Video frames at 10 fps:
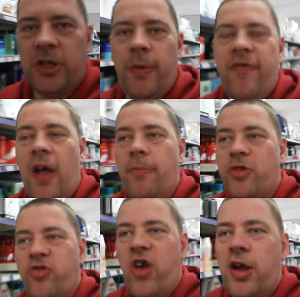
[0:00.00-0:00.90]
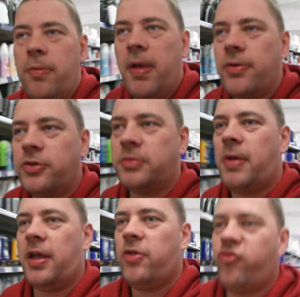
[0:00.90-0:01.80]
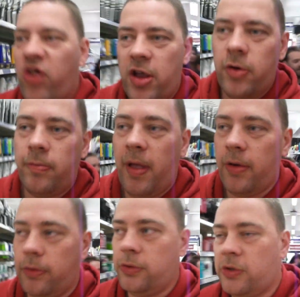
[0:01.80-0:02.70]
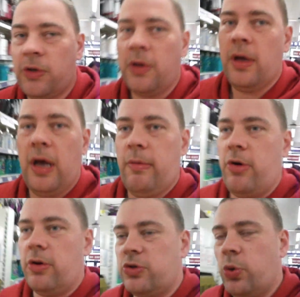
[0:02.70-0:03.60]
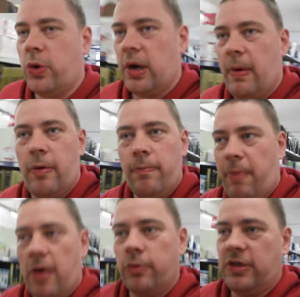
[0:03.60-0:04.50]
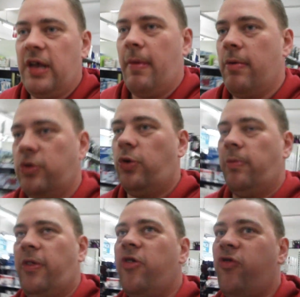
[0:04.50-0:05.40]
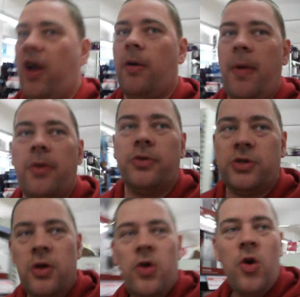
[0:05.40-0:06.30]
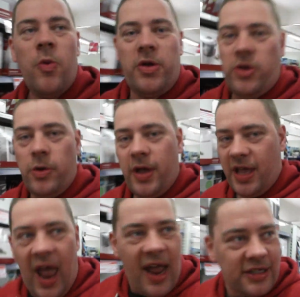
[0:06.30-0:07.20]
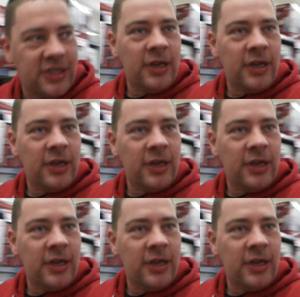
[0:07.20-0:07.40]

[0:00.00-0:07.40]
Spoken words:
So we've come to Trago Mills, mate. Trago Mills. And we're not talking about bills here, mate. We're talking about these Trago Mills, where you can get,